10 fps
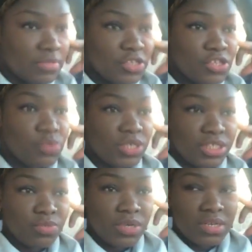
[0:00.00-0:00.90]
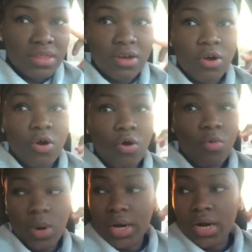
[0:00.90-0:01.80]
switched with a
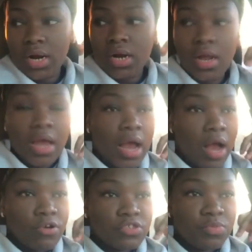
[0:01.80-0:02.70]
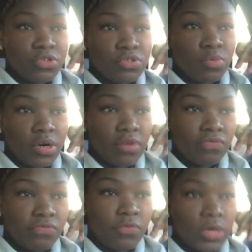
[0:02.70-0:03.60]
co-worker. I was supposed to work
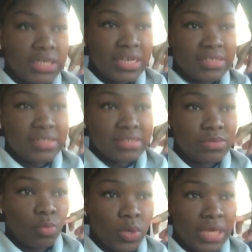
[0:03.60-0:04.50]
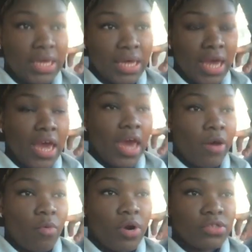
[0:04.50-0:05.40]
4 days this week
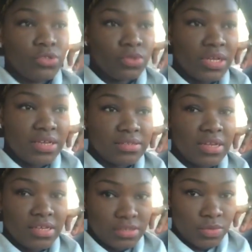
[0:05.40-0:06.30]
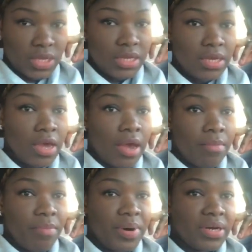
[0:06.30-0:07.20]
and work 2 days next week,
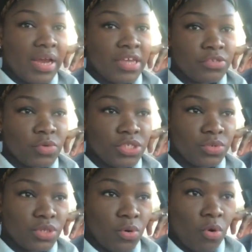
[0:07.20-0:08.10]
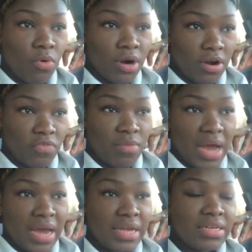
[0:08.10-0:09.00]
but I switched with a co-worker of
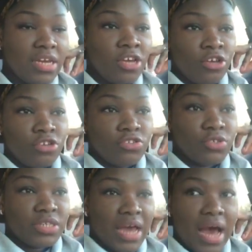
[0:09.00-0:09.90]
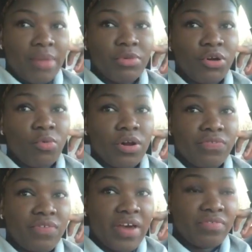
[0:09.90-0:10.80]
mine. So now I'm gonna work
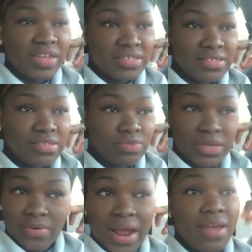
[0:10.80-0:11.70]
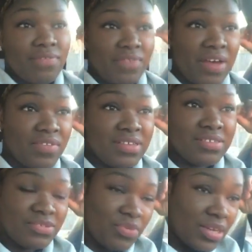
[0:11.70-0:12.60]
5 days this week, right? 5 days
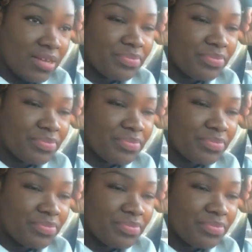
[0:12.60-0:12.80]
this week,